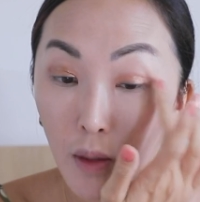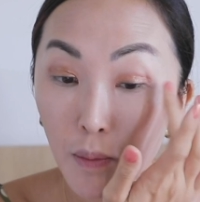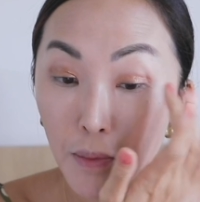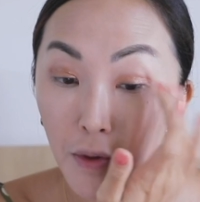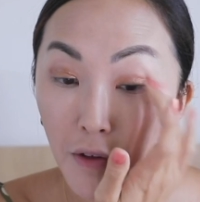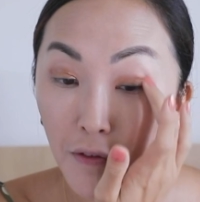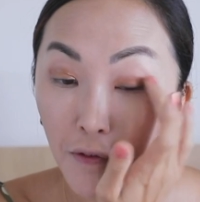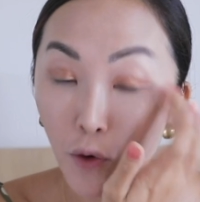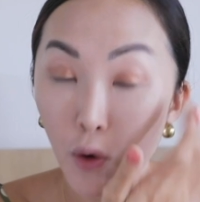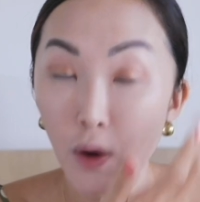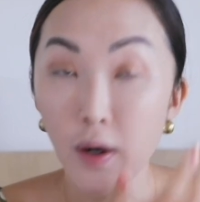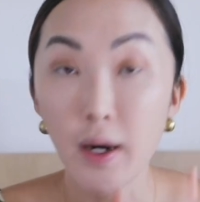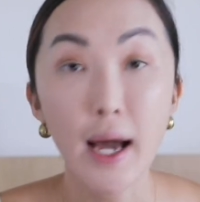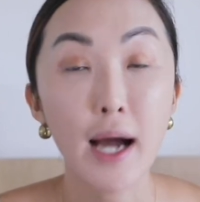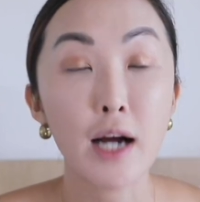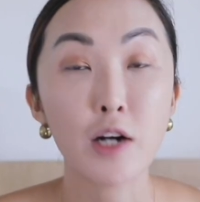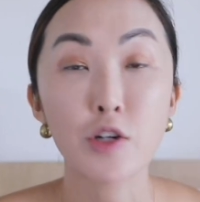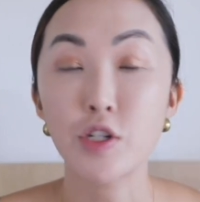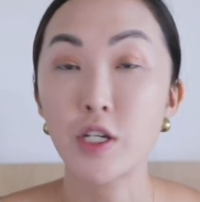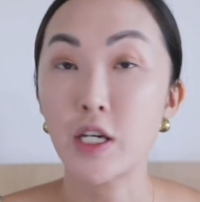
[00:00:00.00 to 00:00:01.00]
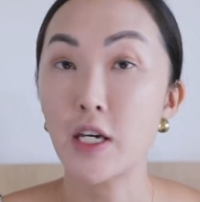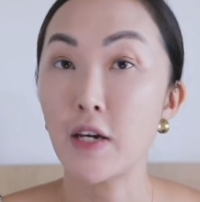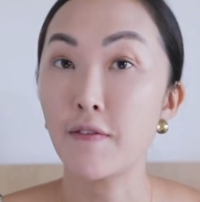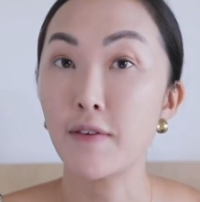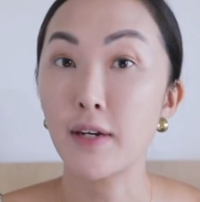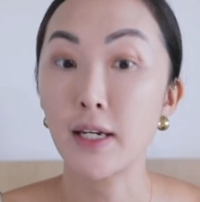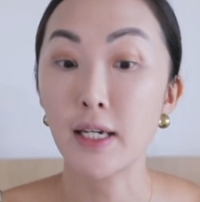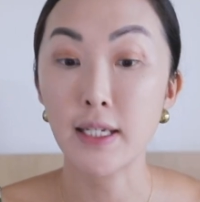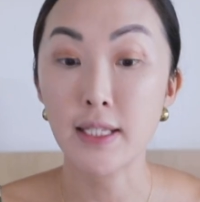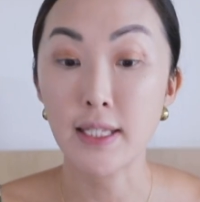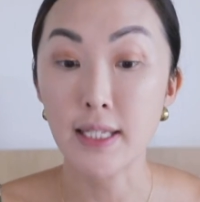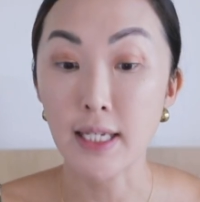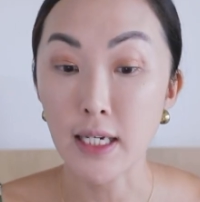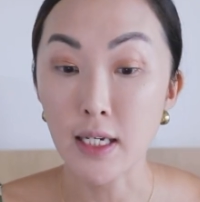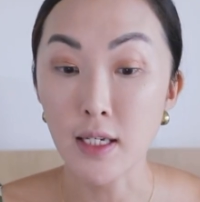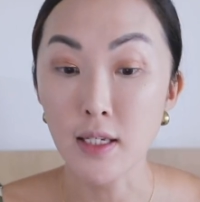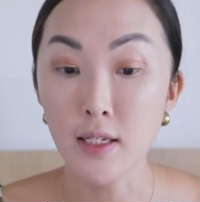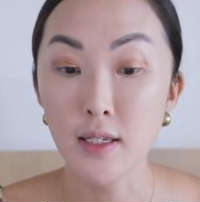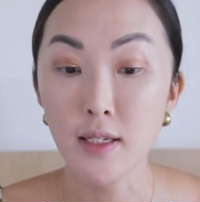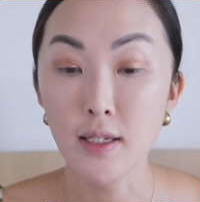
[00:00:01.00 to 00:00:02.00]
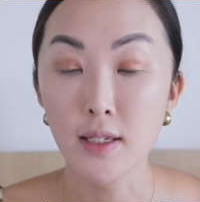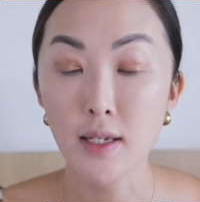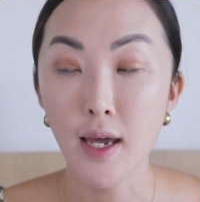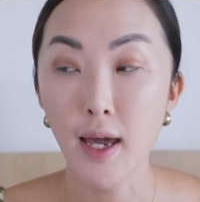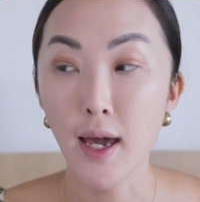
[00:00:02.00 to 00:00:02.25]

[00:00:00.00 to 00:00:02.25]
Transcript: before it actually even exists,